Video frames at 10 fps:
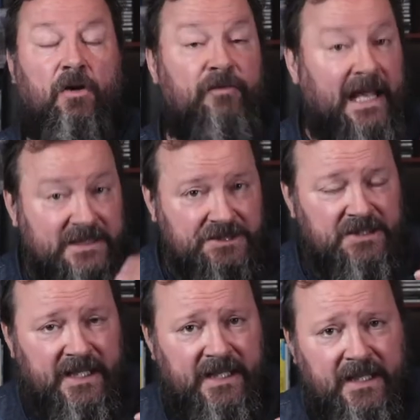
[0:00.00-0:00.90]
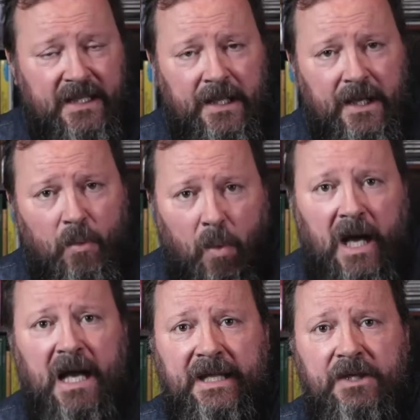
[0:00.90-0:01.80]
of actually
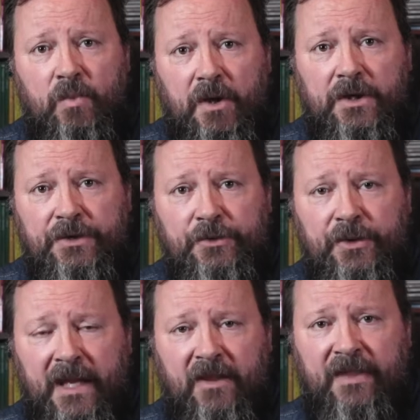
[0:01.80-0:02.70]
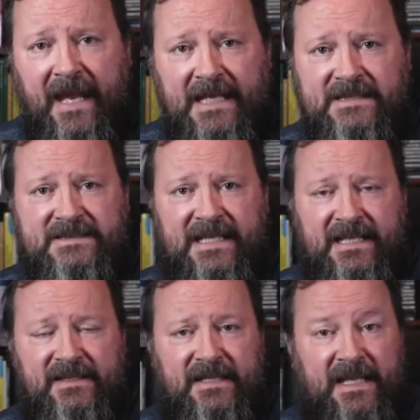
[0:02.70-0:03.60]
why you were doing things
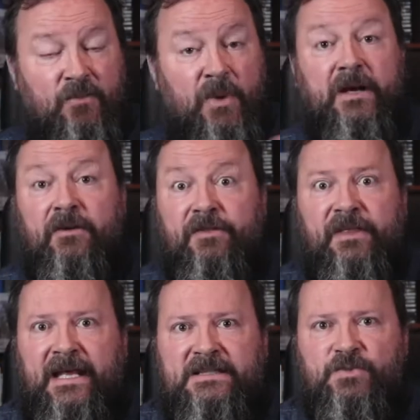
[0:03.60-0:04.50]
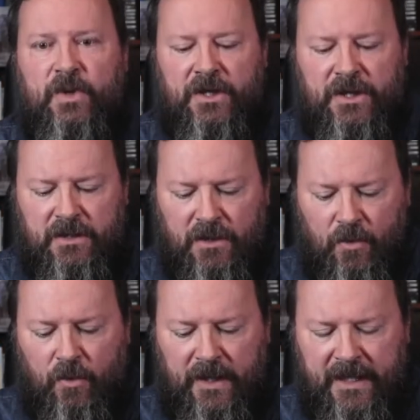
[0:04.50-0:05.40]
and, and where things were
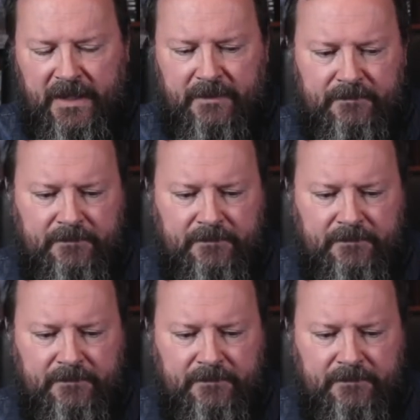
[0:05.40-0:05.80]
going.